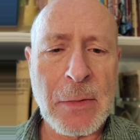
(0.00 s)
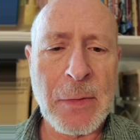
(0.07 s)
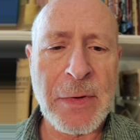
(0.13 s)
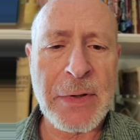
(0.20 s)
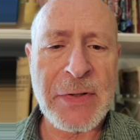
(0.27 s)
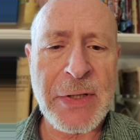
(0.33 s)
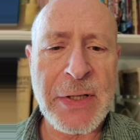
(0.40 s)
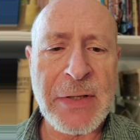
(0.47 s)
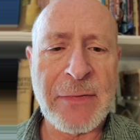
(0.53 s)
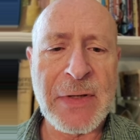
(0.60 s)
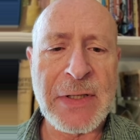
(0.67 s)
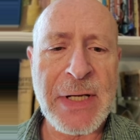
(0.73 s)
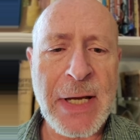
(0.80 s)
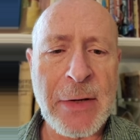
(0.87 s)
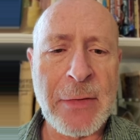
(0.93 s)
with a sense of
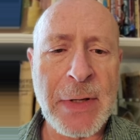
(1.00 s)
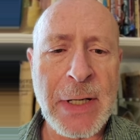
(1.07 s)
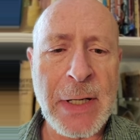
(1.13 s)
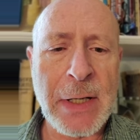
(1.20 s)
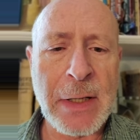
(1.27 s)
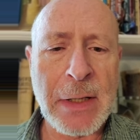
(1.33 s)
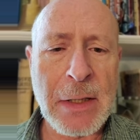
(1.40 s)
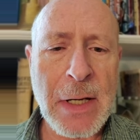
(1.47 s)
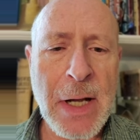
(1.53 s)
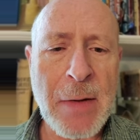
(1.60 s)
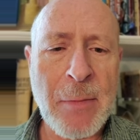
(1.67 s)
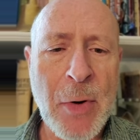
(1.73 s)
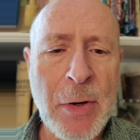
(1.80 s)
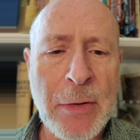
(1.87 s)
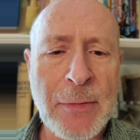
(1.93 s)
integrity and
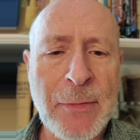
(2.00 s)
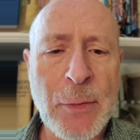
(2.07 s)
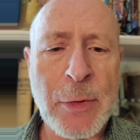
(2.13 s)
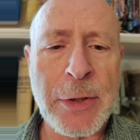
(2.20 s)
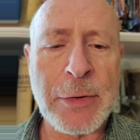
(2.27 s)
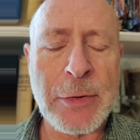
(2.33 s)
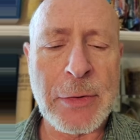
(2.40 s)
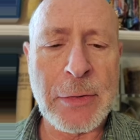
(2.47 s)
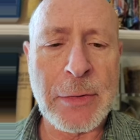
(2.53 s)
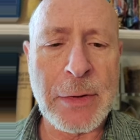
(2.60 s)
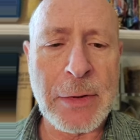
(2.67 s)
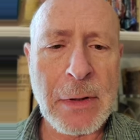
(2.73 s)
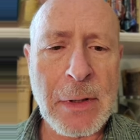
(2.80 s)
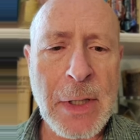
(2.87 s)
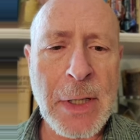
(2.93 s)
moral fortitude,
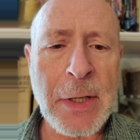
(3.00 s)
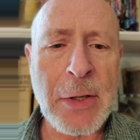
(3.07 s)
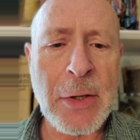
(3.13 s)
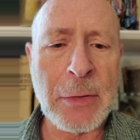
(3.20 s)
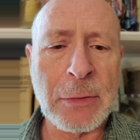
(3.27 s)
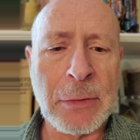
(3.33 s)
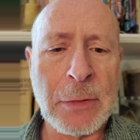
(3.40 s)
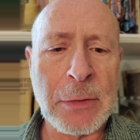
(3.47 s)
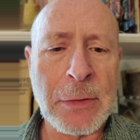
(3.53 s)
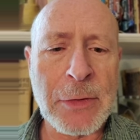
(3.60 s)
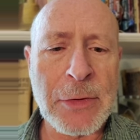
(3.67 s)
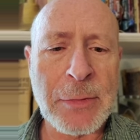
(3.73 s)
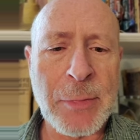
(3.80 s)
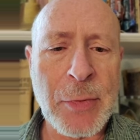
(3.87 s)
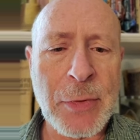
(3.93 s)
I can no longer
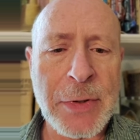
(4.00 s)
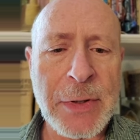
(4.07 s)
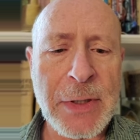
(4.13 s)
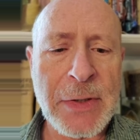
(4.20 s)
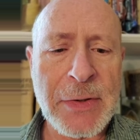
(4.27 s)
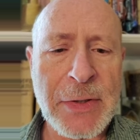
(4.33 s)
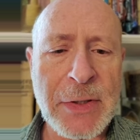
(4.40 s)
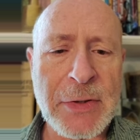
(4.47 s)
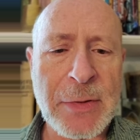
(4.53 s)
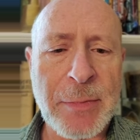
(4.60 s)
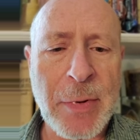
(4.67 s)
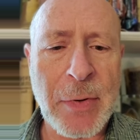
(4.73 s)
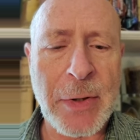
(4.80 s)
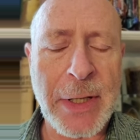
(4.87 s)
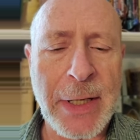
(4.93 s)
support such a
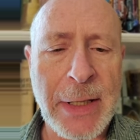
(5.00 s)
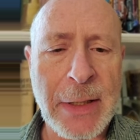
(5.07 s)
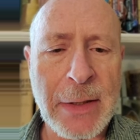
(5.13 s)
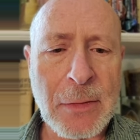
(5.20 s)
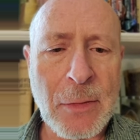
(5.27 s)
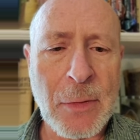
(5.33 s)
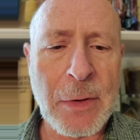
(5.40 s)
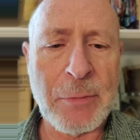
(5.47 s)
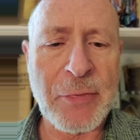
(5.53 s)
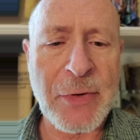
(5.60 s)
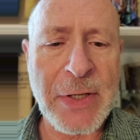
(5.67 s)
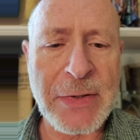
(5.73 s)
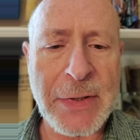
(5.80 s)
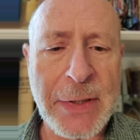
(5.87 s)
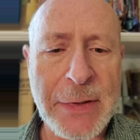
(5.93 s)
party or a
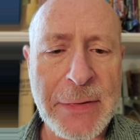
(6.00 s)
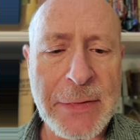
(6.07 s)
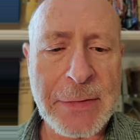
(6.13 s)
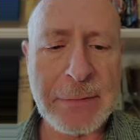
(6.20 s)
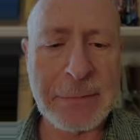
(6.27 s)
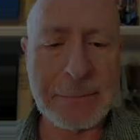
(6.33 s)
president.